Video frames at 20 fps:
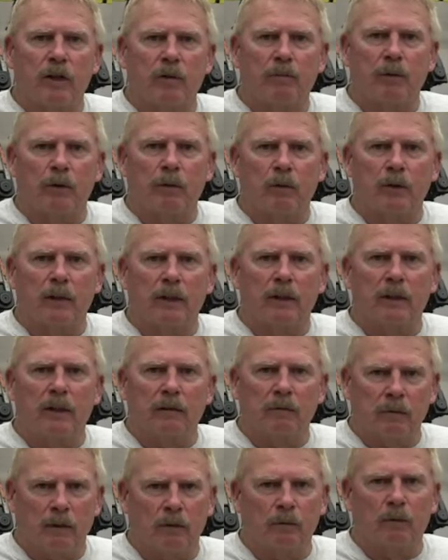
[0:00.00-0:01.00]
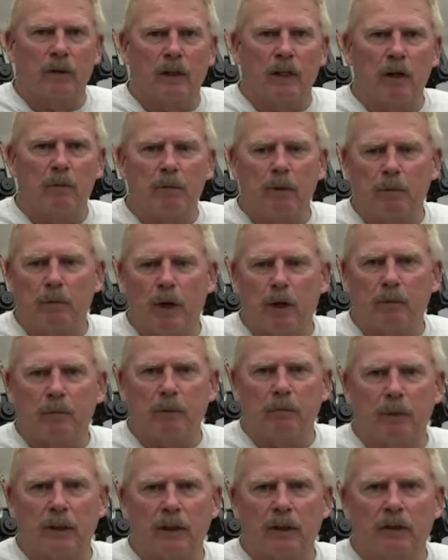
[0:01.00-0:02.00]
tip of the week, and we'll keep you
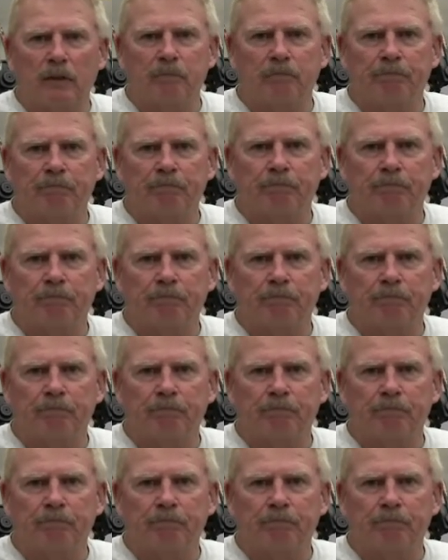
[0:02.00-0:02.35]
pumping blood.